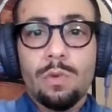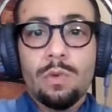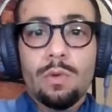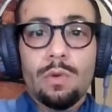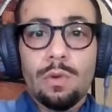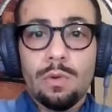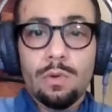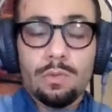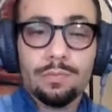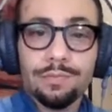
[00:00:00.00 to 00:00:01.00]

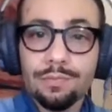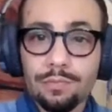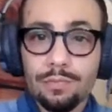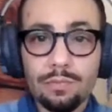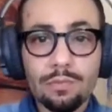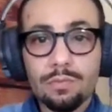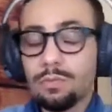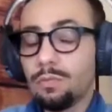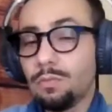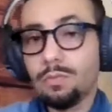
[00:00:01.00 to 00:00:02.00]

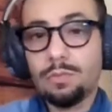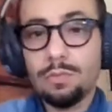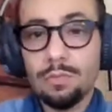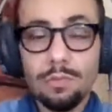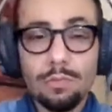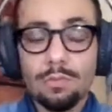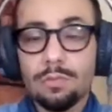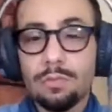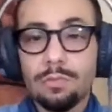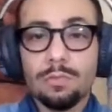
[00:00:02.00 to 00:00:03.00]

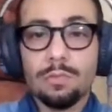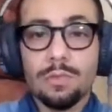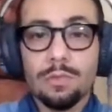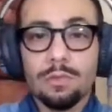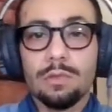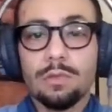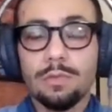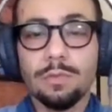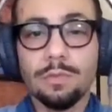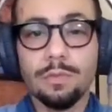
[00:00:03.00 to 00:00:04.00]

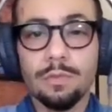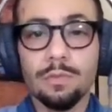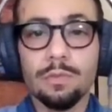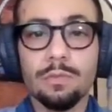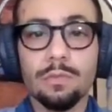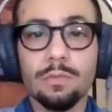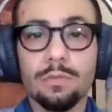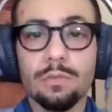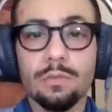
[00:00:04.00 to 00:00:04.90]
(silent)